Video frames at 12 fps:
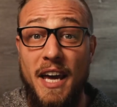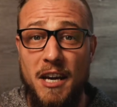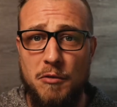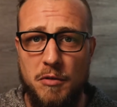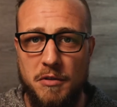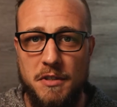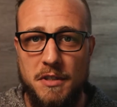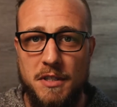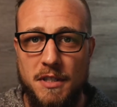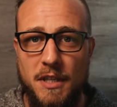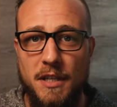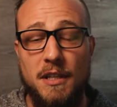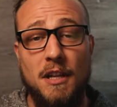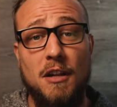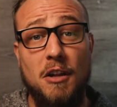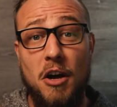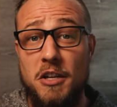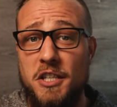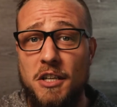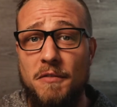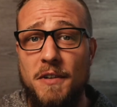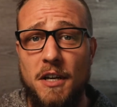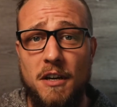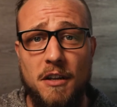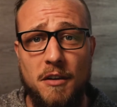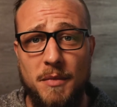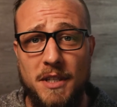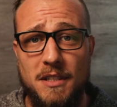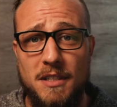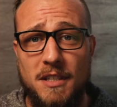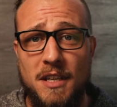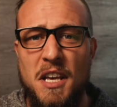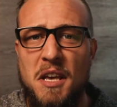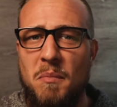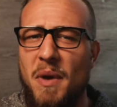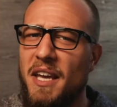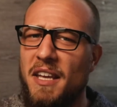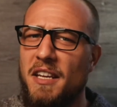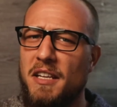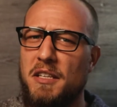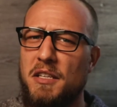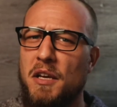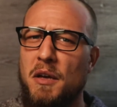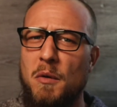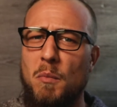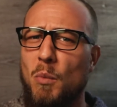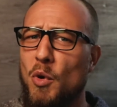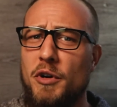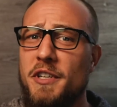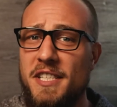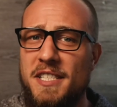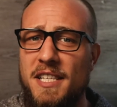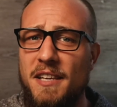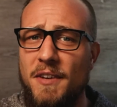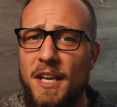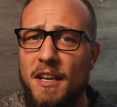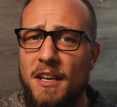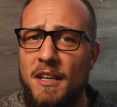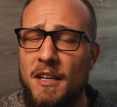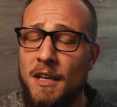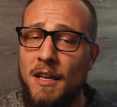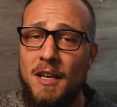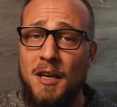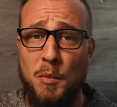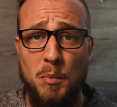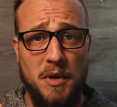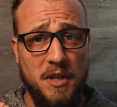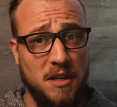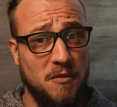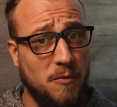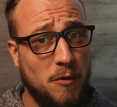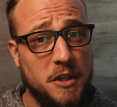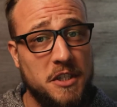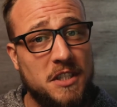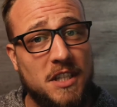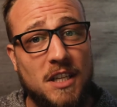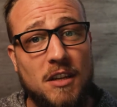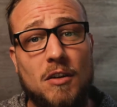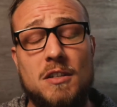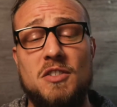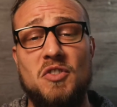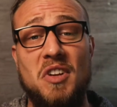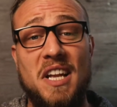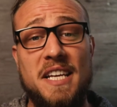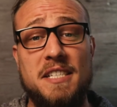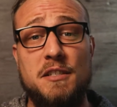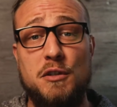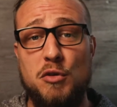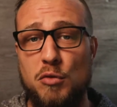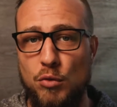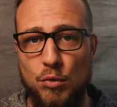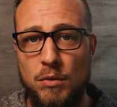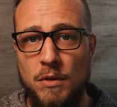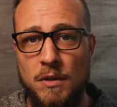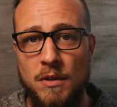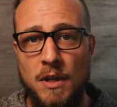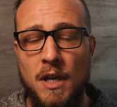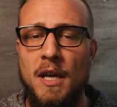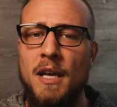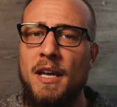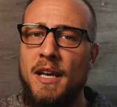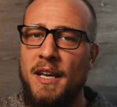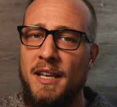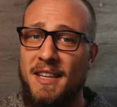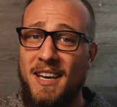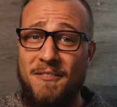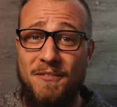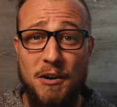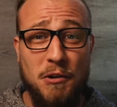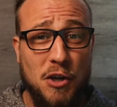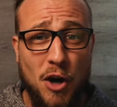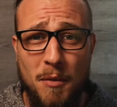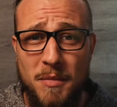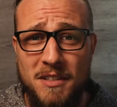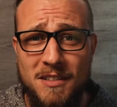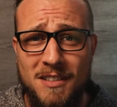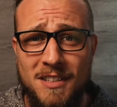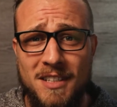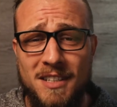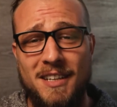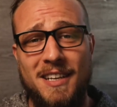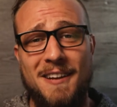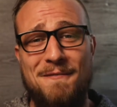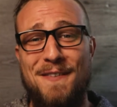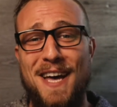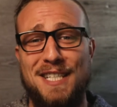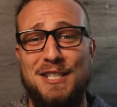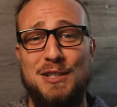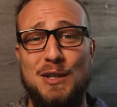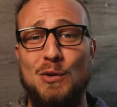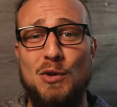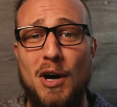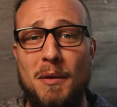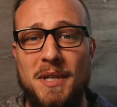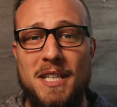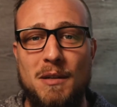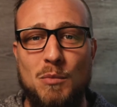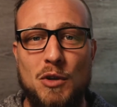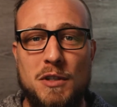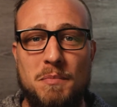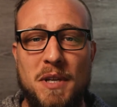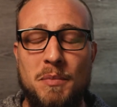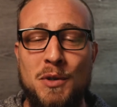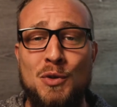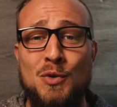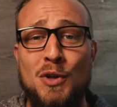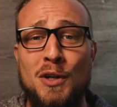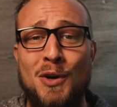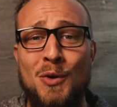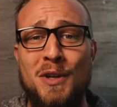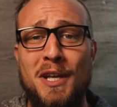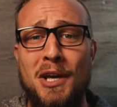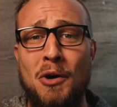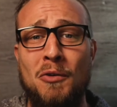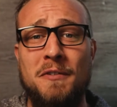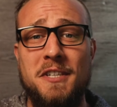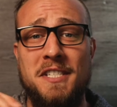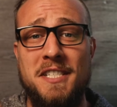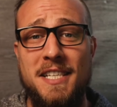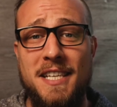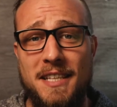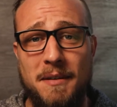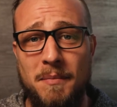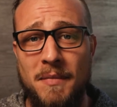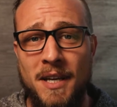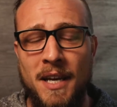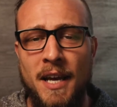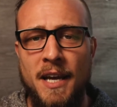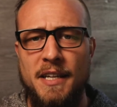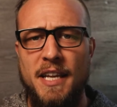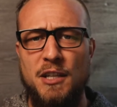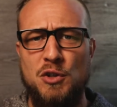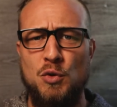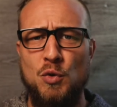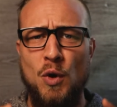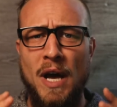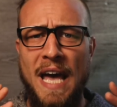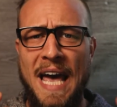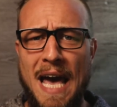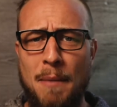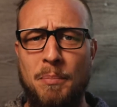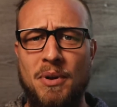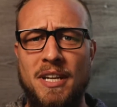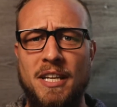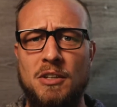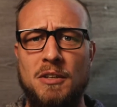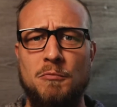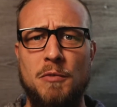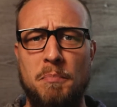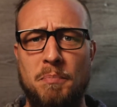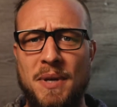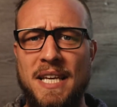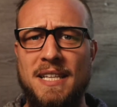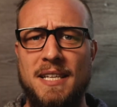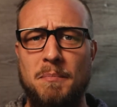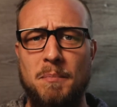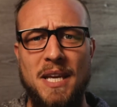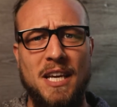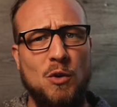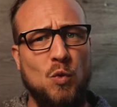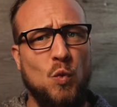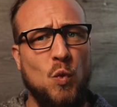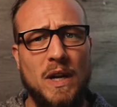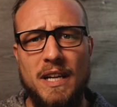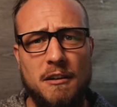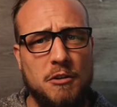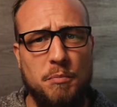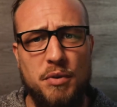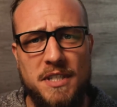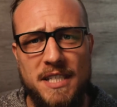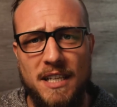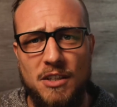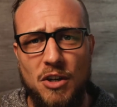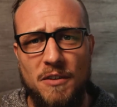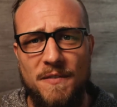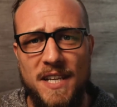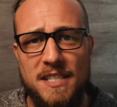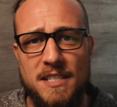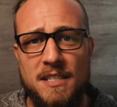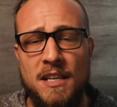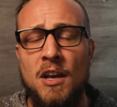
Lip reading: errors in the logic of an argument, making it more deceiving, but unfortunately also less true. They are very common, in fact so common that most people do not only oversee them, they too happily repeat them, being 100% convinced